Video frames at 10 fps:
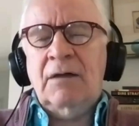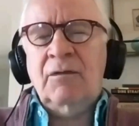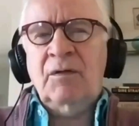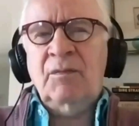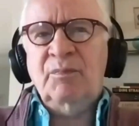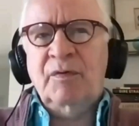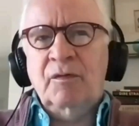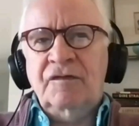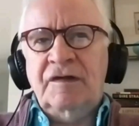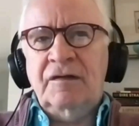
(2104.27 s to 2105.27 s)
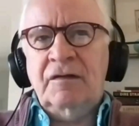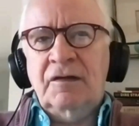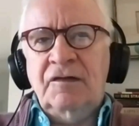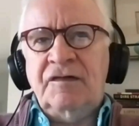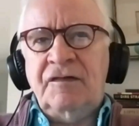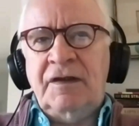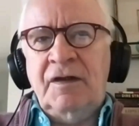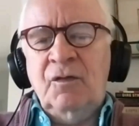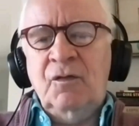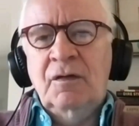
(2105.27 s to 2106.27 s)
How important is it to
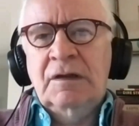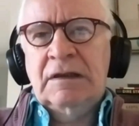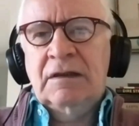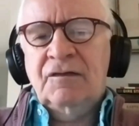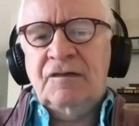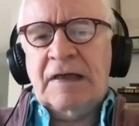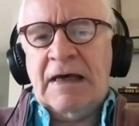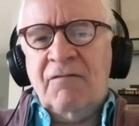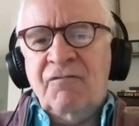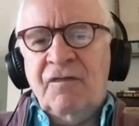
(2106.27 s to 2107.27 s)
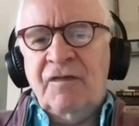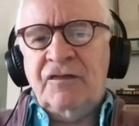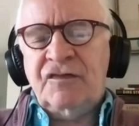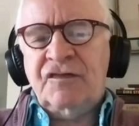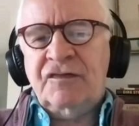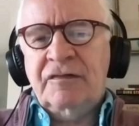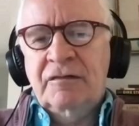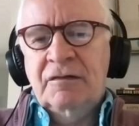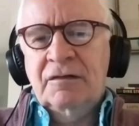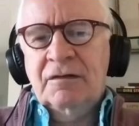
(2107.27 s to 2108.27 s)
you to have this
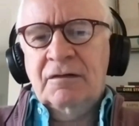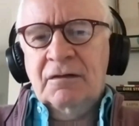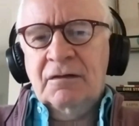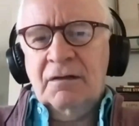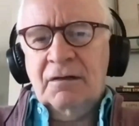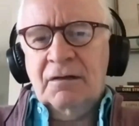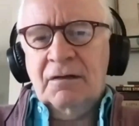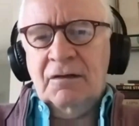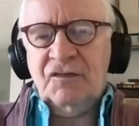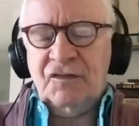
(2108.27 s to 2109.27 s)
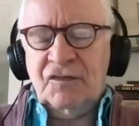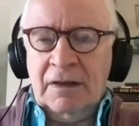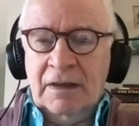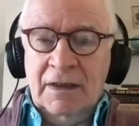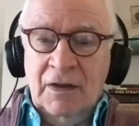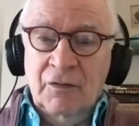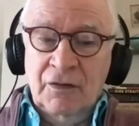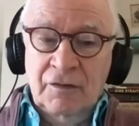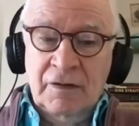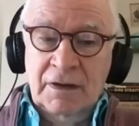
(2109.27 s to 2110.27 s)
circle? I know
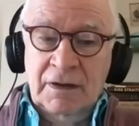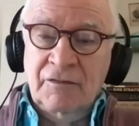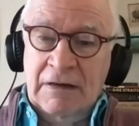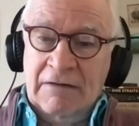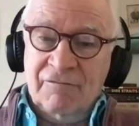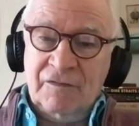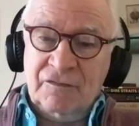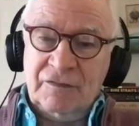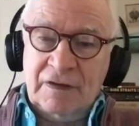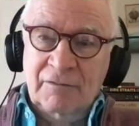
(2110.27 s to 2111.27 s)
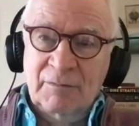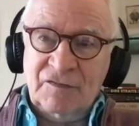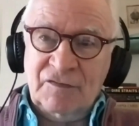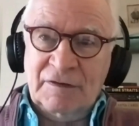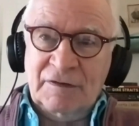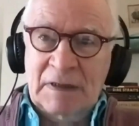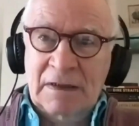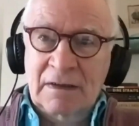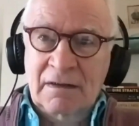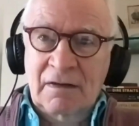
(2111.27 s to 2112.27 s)
you have, because I know most of them,
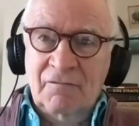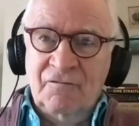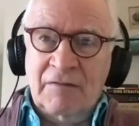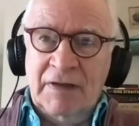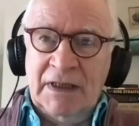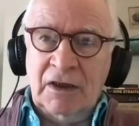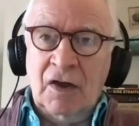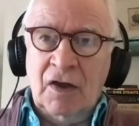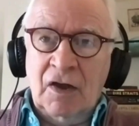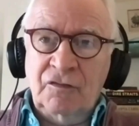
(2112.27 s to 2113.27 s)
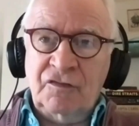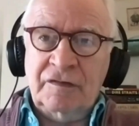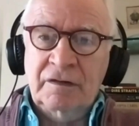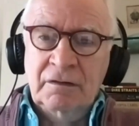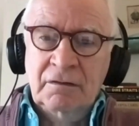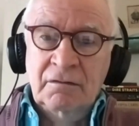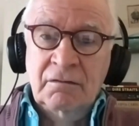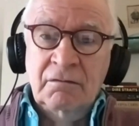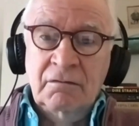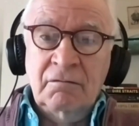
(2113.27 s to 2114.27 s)
are very close
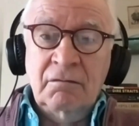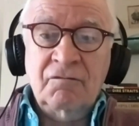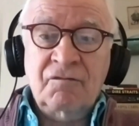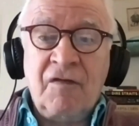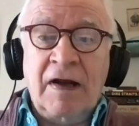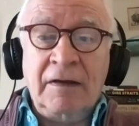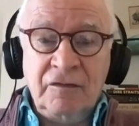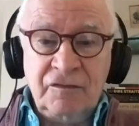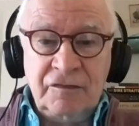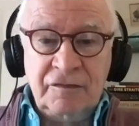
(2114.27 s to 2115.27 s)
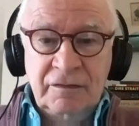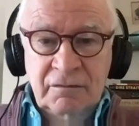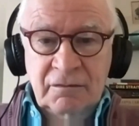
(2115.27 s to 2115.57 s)
friends.